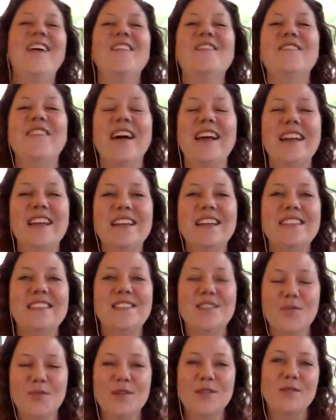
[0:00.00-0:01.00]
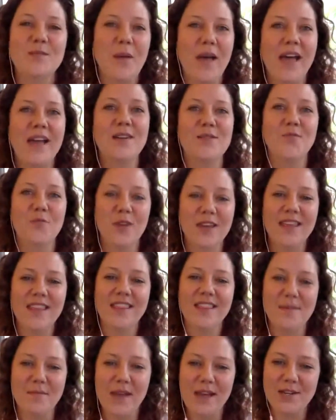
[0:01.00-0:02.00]
but is to respond with
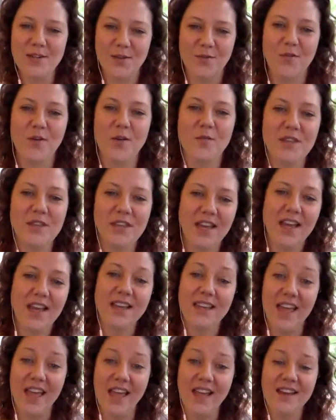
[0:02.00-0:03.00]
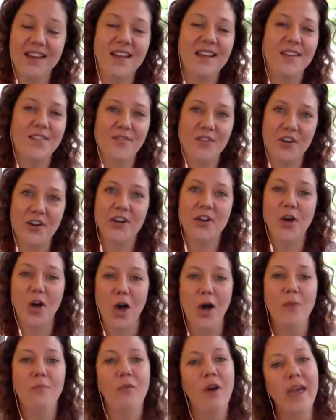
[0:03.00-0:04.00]
the magic formula again in a very
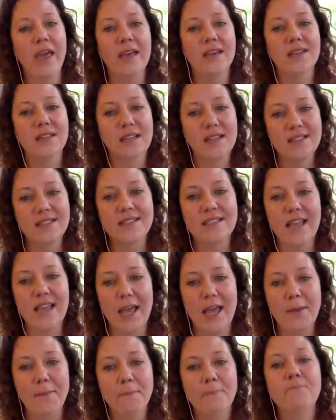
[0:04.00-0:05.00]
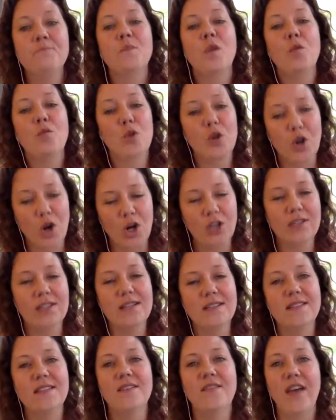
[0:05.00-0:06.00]
calm way and say,
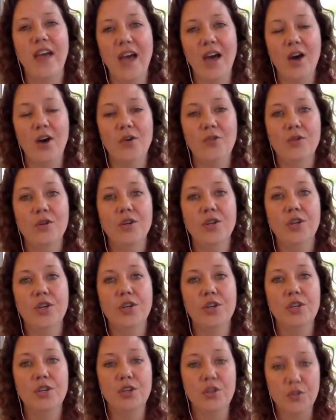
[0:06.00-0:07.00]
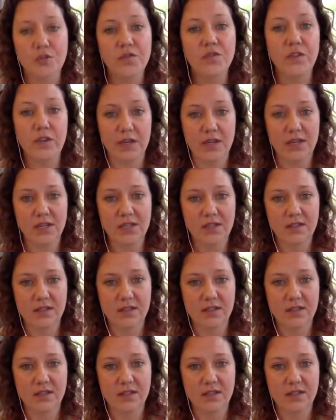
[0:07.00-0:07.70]
regardless of how you feel,